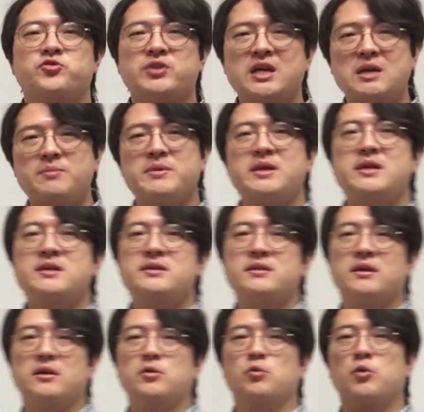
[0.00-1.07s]
Jamie's
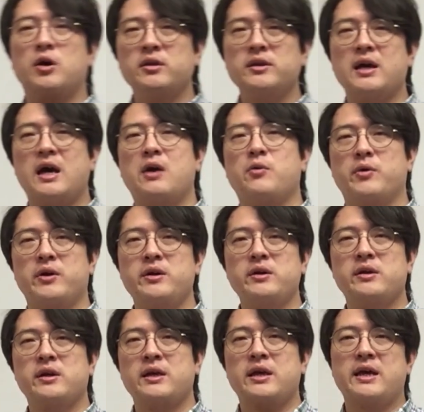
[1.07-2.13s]
on 1 hour
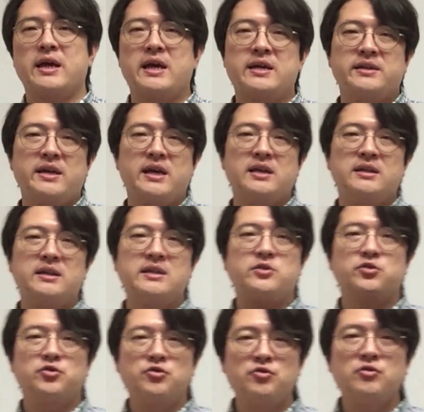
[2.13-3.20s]
and Helen's
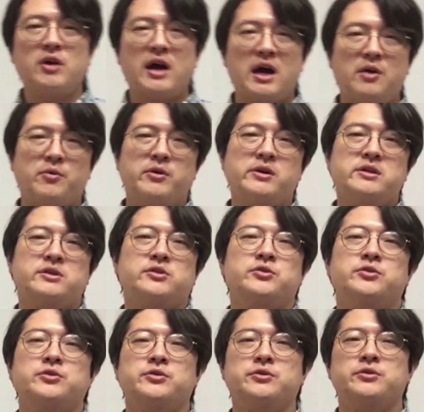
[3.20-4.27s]
2 hours
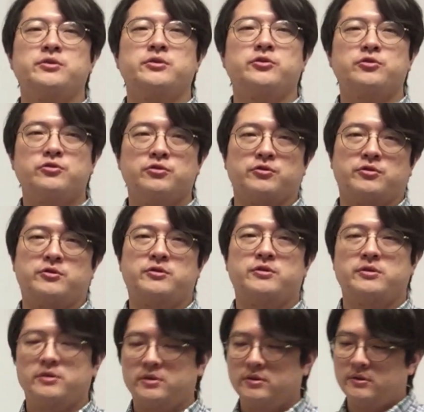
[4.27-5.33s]
to cook.
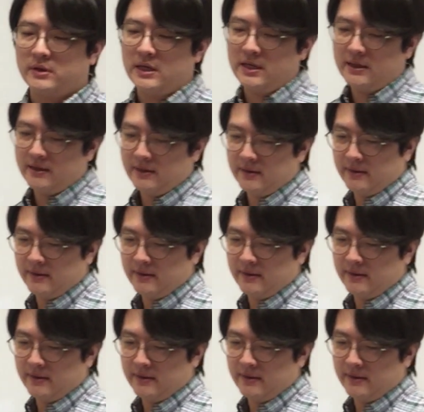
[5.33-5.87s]
Okay,